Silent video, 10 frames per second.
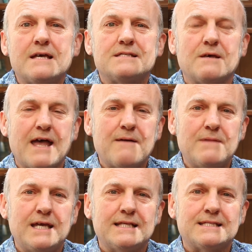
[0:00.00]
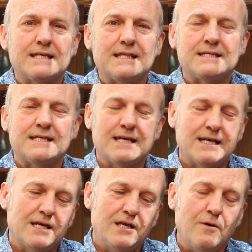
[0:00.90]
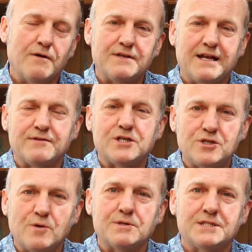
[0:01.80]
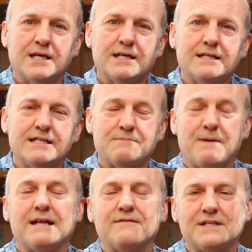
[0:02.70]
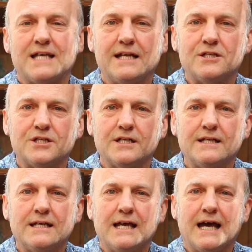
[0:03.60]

So that means that uh, you often have a shorter span of attention,